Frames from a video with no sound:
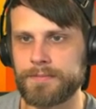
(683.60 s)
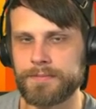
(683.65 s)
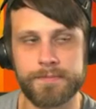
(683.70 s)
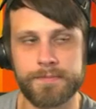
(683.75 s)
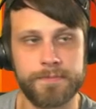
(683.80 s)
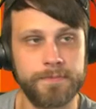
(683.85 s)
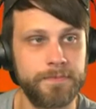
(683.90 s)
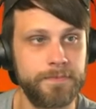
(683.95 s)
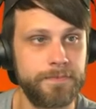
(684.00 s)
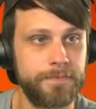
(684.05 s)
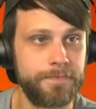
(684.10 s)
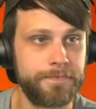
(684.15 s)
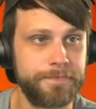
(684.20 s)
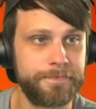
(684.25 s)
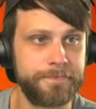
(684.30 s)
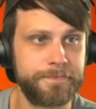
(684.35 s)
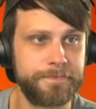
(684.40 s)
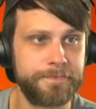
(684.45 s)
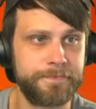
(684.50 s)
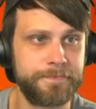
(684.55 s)

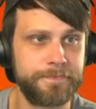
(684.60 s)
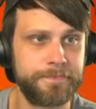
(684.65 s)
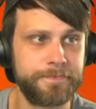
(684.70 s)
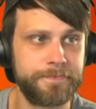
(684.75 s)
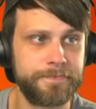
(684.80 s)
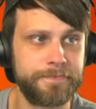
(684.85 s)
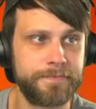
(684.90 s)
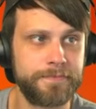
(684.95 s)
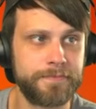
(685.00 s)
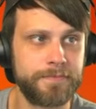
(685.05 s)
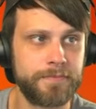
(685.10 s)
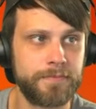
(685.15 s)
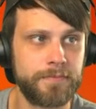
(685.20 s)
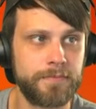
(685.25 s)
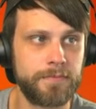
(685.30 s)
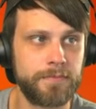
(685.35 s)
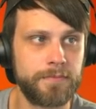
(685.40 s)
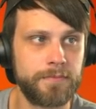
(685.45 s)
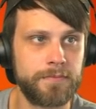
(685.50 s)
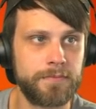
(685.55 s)

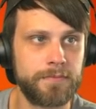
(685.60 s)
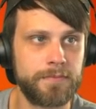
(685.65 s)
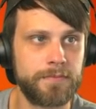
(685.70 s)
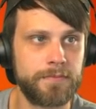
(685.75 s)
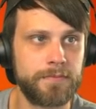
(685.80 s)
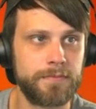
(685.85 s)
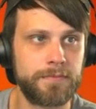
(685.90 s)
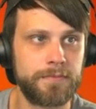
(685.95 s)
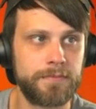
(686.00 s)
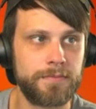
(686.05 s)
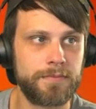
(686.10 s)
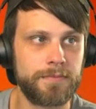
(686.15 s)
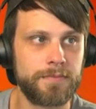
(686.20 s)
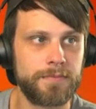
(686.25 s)
Nothing is said.